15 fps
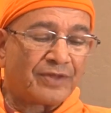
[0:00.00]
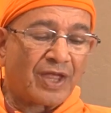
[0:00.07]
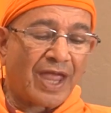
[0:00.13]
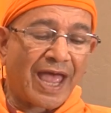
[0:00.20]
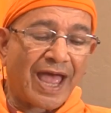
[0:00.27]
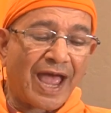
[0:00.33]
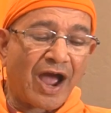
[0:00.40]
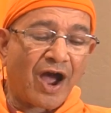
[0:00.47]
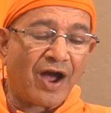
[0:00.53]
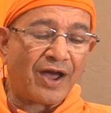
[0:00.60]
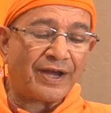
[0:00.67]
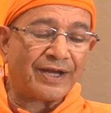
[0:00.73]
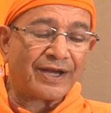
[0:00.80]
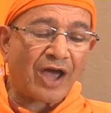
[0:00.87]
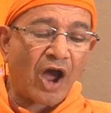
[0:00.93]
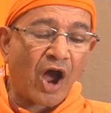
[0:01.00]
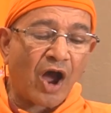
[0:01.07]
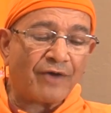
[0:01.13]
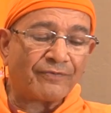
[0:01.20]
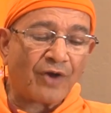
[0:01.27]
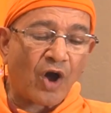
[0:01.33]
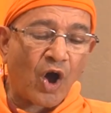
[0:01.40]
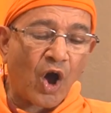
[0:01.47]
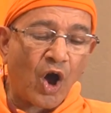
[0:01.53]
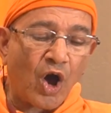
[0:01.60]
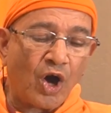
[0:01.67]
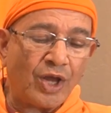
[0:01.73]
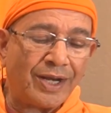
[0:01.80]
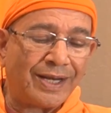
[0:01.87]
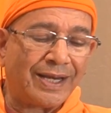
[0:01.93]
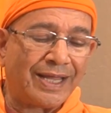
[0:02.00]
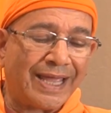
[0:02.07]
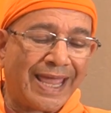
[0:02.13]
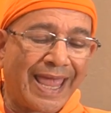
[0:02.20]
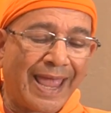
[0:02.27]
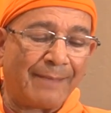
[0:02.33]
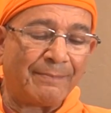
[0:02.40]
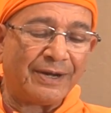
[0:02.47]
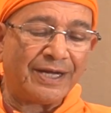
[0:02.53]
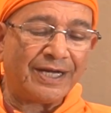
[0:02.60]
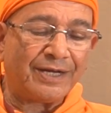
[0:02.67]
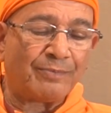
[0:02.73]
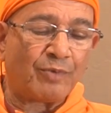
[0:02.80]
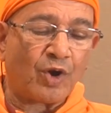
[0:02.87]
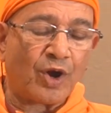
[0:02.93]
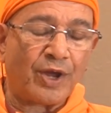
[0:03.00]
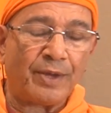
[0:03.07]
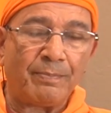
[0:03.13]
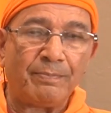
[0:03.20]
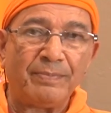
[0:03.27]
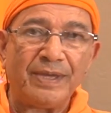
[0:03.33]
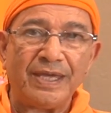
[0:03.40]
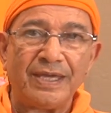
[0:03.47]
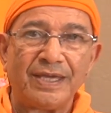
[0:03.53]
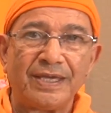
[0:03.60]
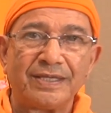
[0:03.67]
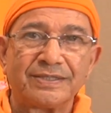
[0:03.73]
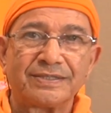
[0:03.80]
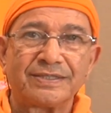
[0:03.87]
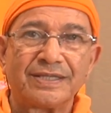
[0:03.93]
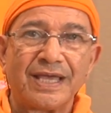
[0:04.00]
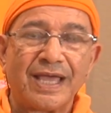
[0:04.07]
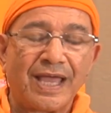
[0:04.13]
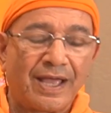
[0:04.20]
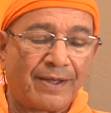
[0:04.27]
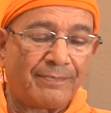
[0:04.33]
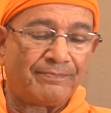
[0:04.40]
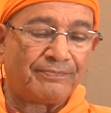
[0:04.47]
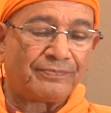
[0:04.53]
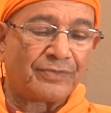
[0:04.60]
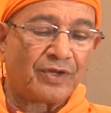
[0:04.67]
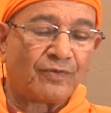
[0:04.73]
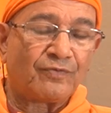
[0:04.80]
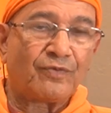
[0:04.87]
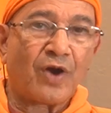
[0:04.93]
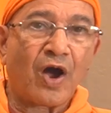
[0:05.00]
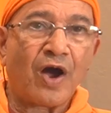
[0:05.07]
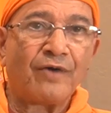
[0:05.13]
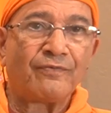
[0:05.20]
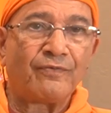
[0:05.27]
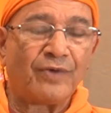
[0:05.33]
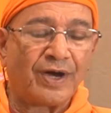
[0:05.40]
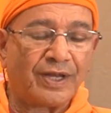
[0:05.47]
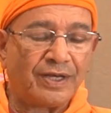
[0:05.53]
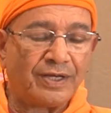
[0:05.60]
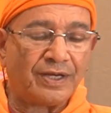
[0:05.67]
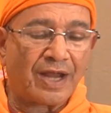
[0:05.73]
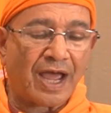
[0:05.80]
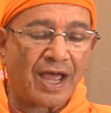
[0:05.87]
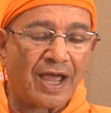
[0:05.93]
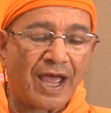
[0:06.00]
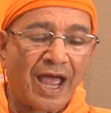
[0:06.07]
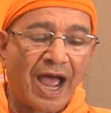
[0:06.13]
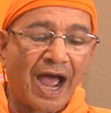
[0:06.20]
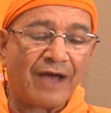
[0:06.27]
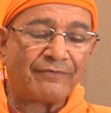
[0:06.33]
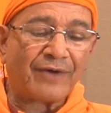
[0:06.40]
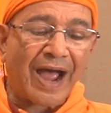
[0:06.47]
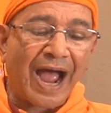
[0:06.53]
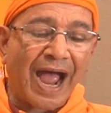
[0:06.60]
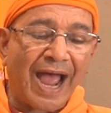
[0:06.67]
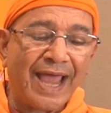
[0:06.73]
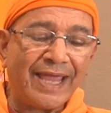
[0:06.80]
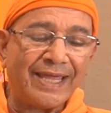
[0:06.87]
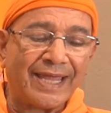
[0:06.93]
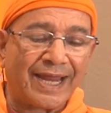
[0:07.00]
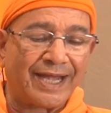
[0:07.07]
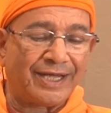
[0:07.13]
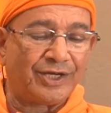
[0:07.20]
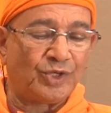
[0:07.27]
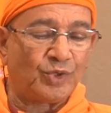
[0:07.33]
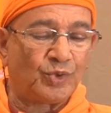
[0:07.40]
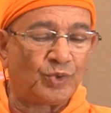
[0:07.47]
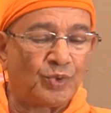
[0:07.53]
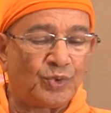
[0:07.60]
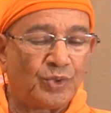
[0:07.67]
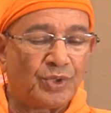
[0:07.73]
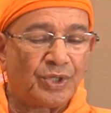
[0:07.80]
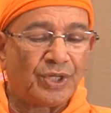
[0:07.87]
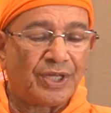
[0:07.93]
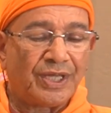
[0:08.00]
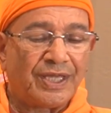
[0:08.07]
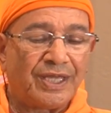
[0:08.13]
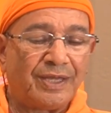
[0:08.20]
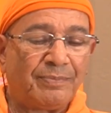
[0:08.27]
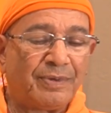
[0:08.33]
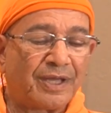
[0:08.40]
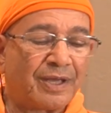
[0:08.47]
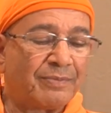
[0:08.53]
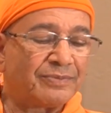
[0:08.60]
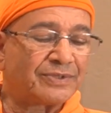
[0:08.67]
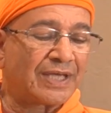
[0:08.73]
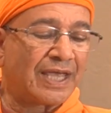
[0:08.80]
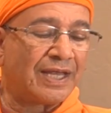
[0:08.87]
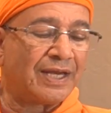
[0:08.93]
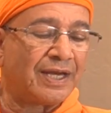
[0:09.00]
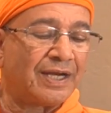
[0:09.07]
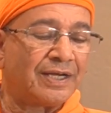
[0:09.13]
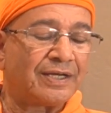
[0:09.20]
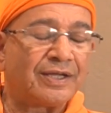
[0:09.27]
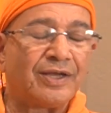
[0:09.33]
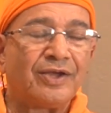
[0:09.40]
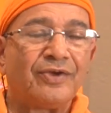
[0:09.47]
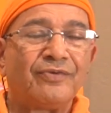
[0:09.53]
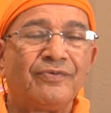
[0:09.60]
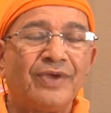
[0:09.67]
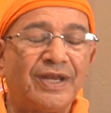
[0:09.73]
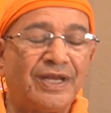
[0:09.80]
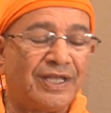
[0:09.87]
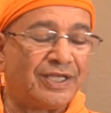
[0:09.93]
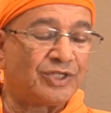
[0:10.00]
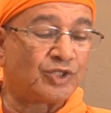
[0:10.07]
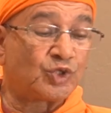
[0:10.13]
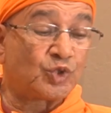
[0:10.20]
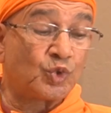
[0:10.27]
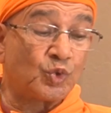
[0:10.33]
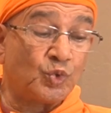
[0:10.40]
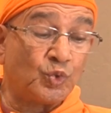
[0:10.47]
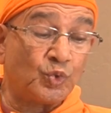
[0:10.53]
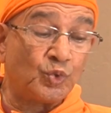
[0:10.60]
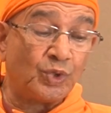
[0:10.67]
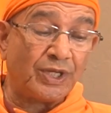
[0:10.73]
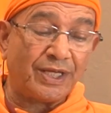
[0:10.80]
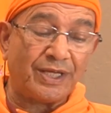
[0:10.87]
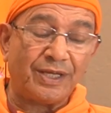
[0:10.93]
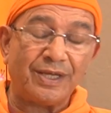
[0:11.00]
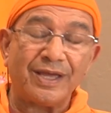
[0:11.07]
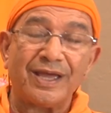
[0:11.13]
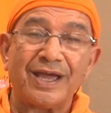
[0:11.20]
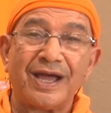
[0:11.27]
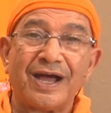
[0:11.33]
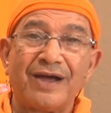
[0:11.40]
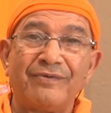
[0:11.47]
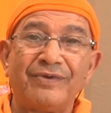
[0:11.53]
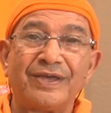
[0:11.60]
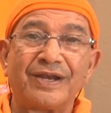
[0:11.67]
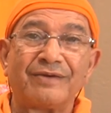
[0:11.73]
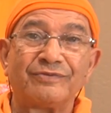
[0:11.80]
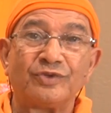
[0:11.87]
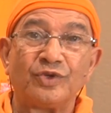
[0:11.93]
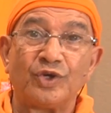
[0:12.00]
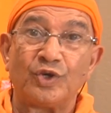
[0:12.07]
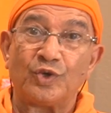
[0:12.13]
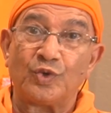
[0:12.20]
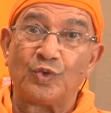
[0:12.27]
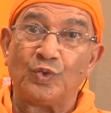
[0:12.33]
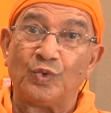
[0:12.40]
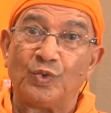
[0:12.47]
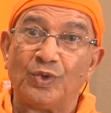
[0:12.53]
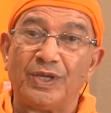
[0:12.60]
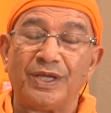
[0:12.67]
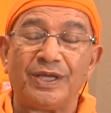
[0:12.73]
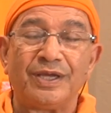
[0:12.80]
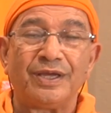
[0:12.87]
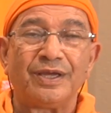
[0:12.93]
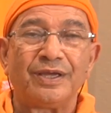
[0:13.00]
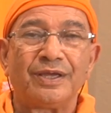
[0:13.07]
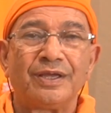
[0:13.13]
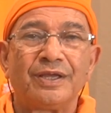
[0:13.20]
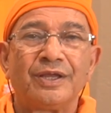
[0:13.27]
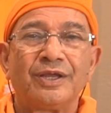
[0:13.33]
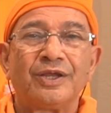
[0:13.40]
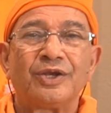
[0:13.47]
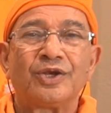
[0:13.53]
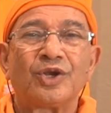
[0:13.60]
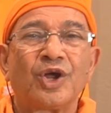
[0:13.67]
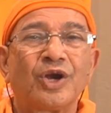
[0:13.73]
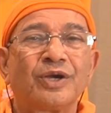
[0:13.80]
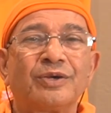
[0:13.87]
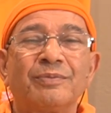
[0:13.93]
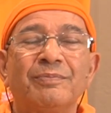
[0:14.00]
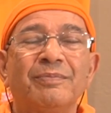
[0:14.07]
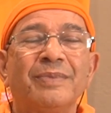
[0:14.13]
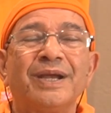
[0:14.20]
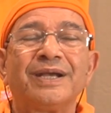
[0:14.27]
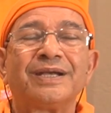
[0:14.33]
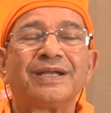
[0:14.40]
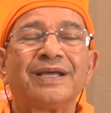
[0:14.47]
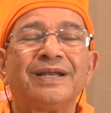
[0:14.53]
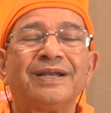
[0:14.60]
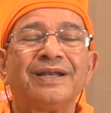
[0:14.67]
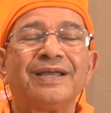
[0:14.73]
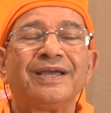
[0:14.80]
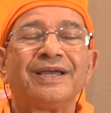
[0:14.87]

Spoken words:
and of all embodied beings of one, of I and you, he becomes silent when he is truly aware of the universe, truly, not mental